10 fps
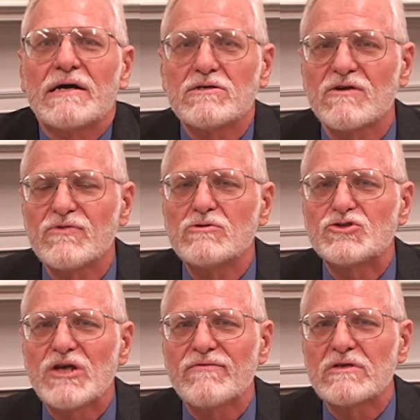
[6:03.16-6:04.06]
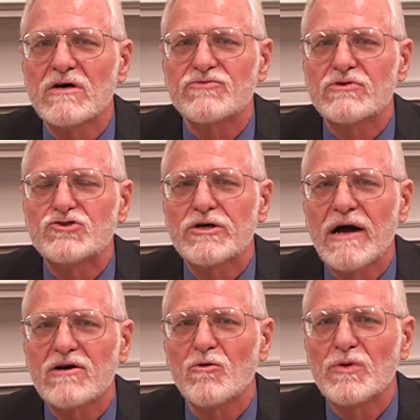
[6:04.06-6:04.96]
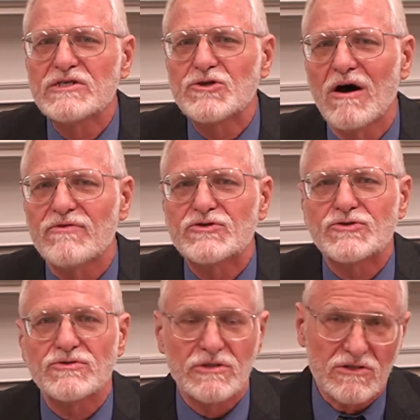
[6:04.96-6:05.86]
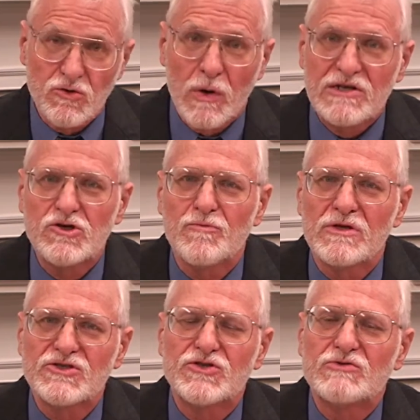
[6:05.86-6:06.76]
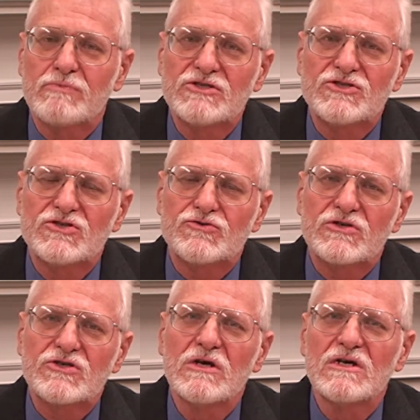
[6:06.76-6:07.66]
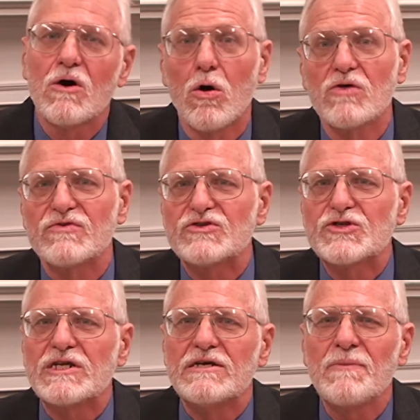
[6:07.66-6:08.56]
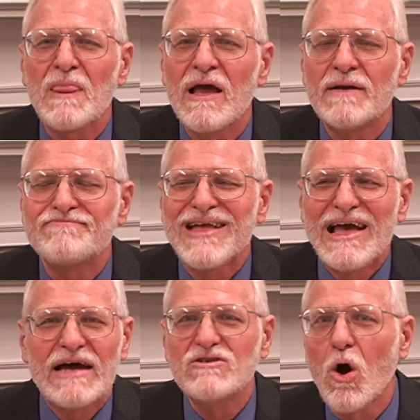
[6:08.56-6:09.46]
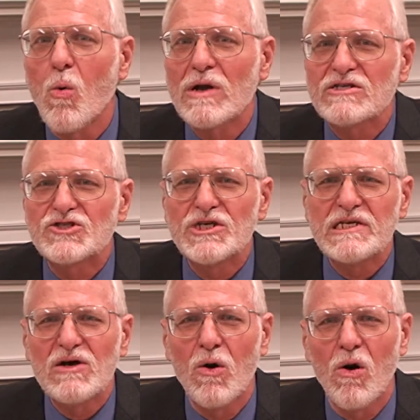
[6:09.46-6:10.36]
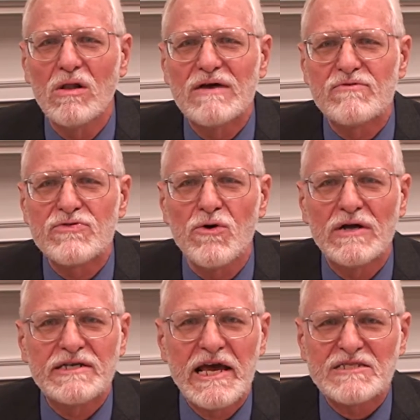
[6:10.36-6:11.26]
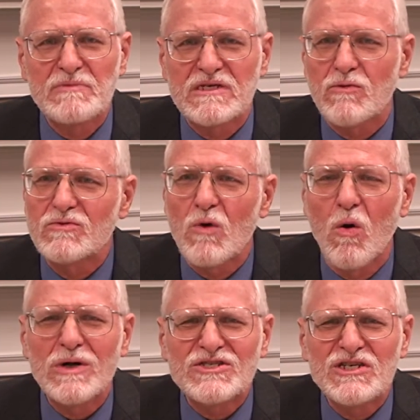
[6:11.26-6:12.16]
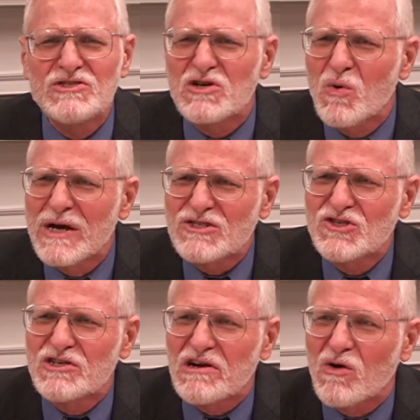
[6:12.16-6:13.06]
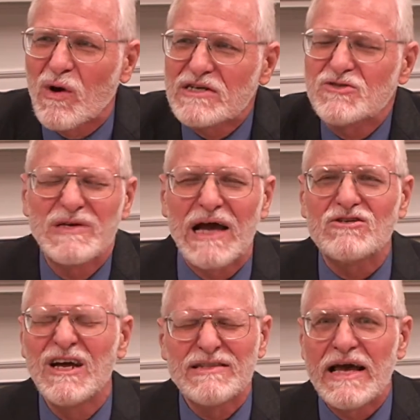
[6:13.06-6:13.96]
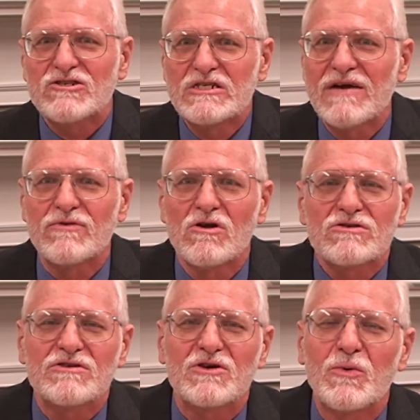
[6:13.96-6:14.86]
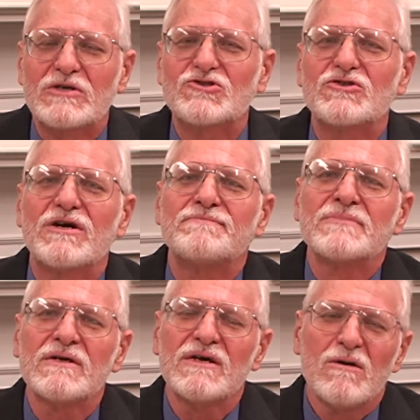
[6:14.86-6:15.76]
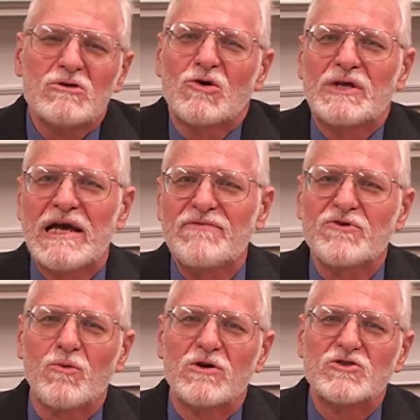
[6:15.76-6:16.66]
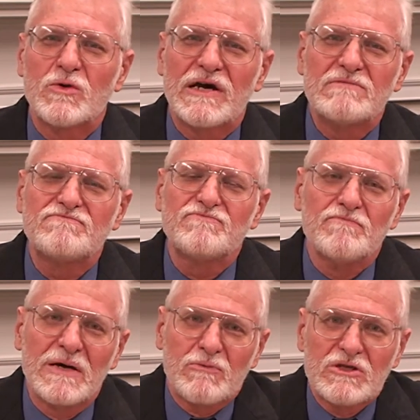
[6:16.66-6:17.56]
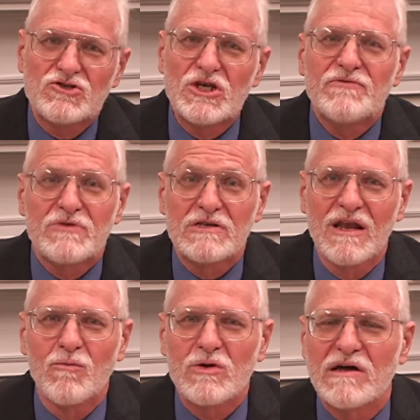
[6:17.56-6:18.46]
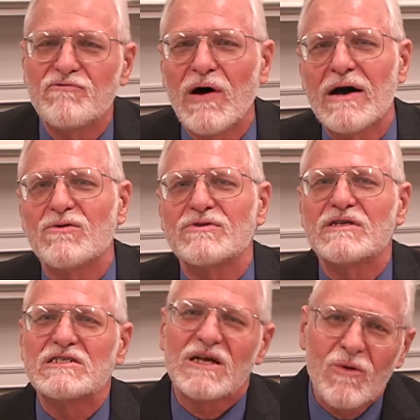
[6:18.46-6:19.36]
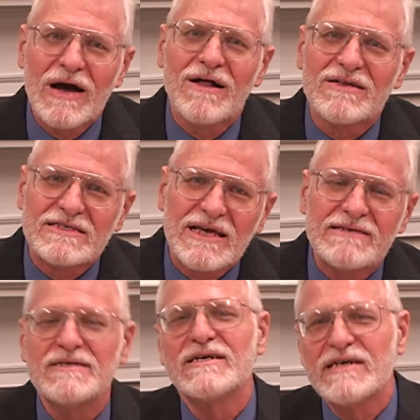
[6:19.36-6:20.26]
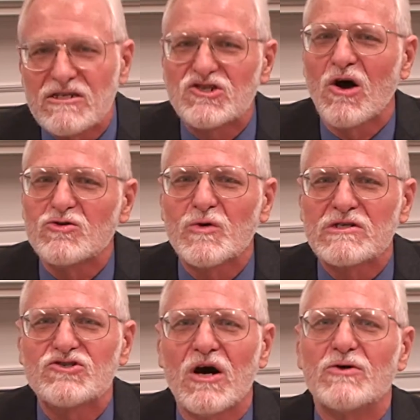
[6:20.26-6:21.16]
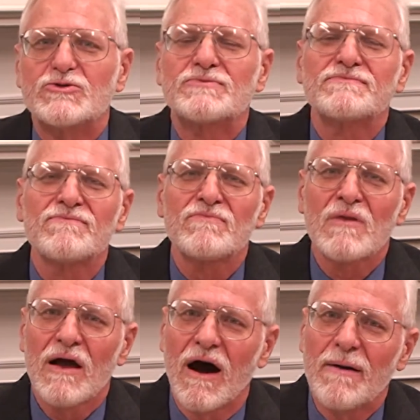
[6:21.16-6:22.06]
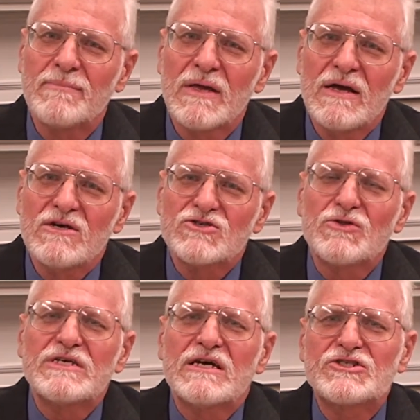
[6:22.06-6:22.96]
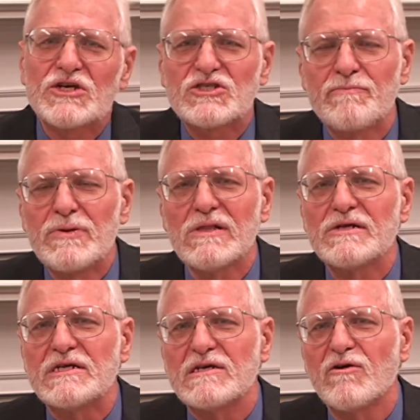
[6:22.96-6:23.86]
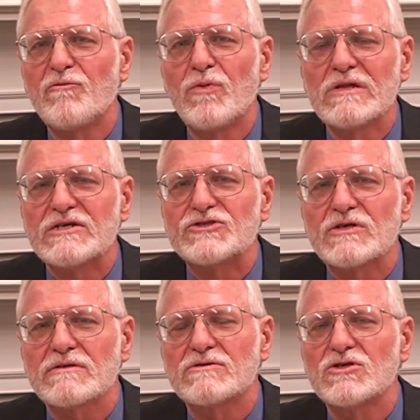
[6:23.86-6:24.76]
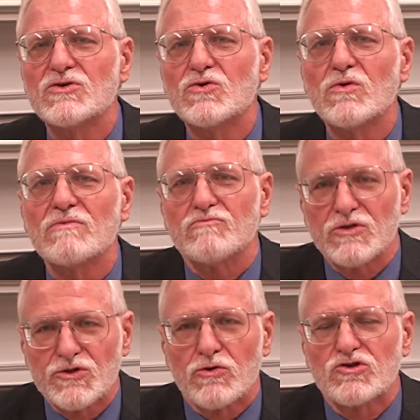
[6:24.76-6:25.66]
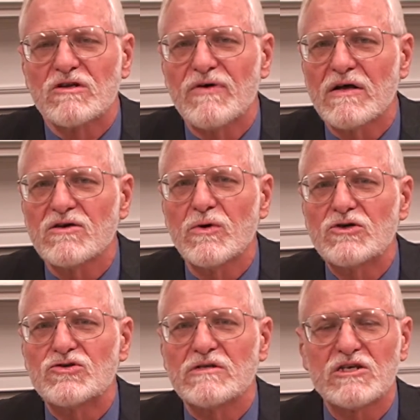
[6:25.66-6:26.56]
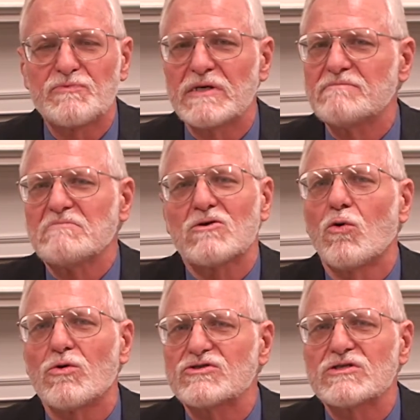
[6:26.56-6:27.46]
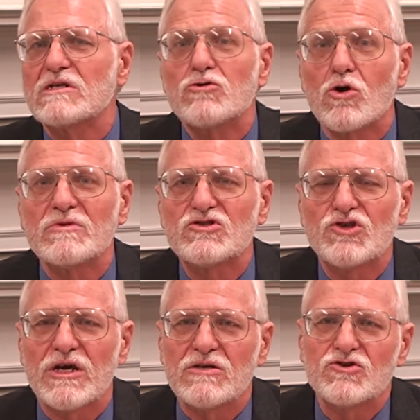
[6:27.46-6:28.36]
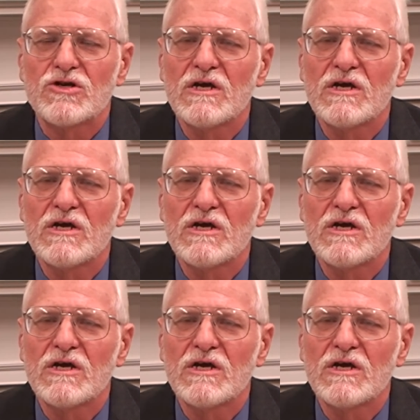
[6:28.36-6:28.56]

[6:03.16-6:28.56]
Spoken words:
interviewed 700 Chicago police officers in 22 police districts all over the city. And no one at City Hall ever thought to ask me, well, what's in your questionnaire, Wes? They actually never looked at the questionnaire. It was only afterwards when I met with the chief to tell him what I found that he said, it shows what it shows. So the accessibility of policing to research and evaluation has been, of course, an enormous change